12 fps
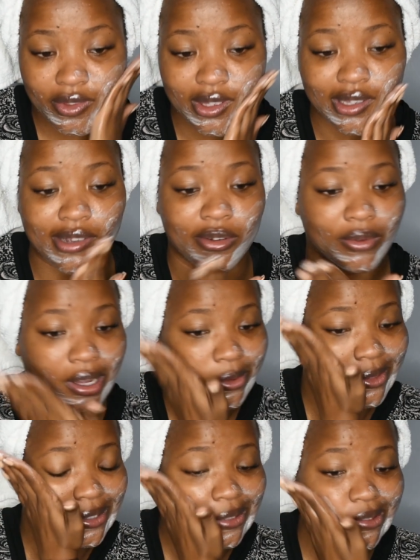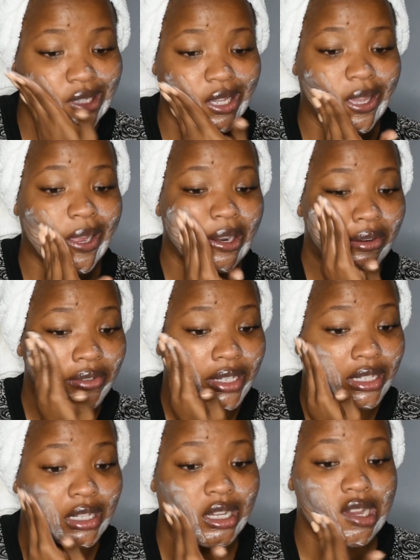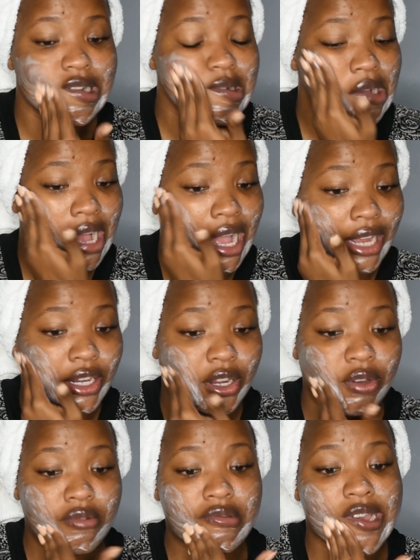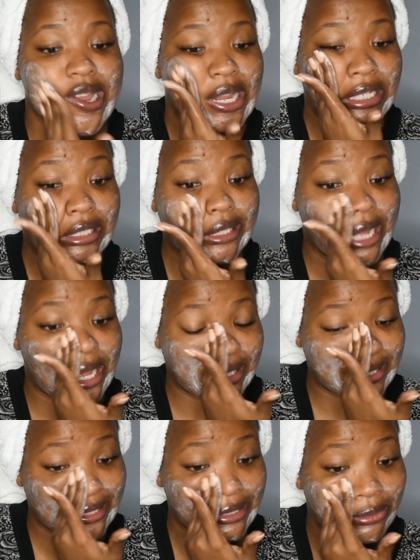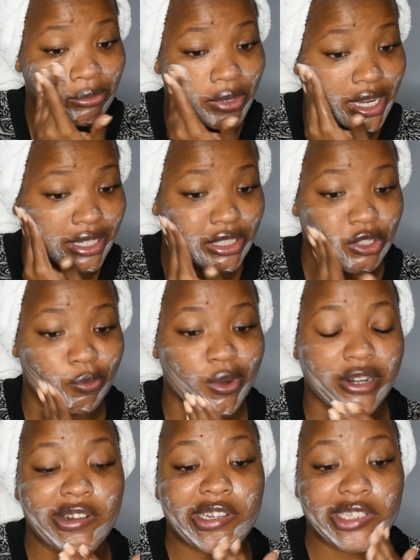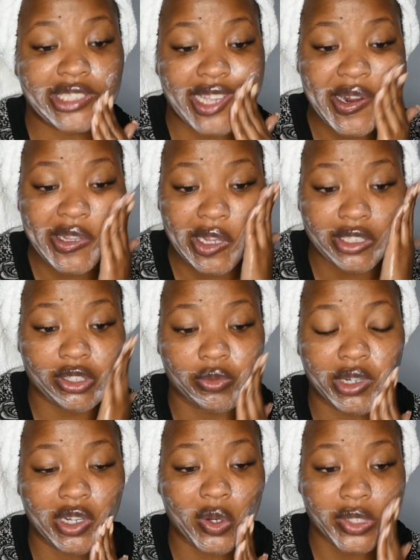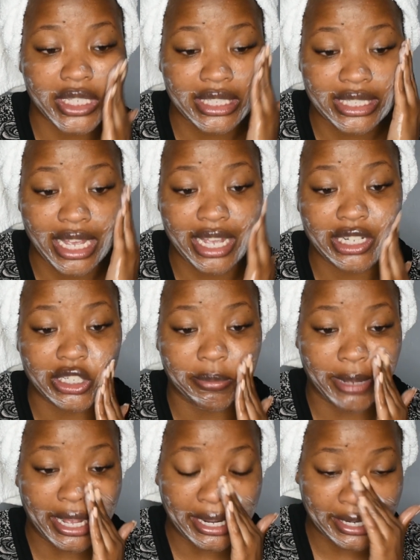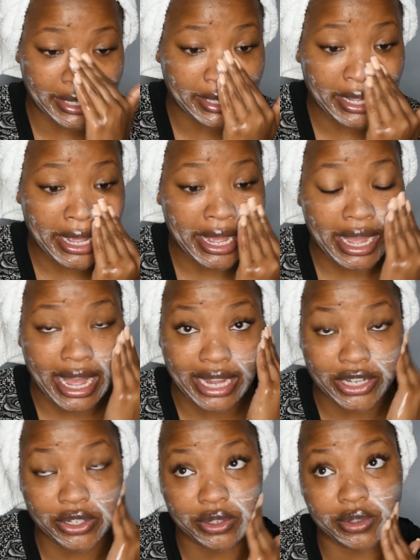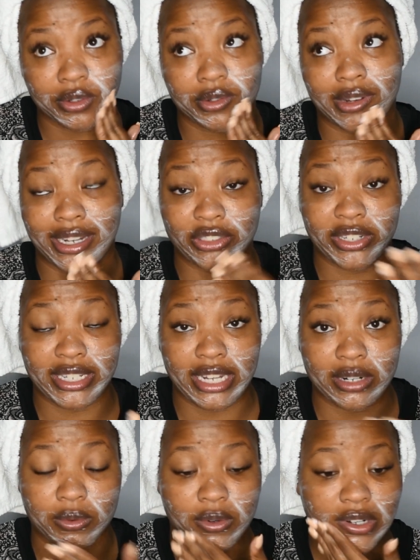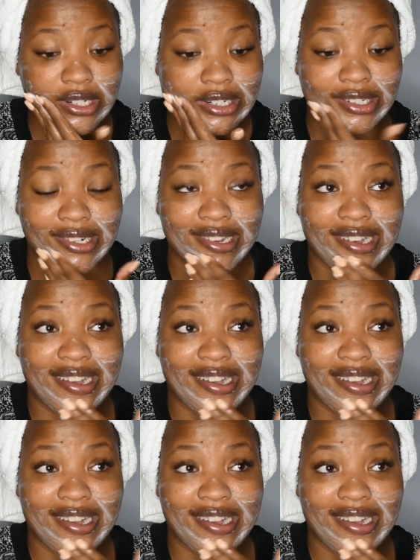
So why wouldn't you take care of it? I know that it's not just what you put on your skin, it's also what goes inside your body. I drink a lot of water.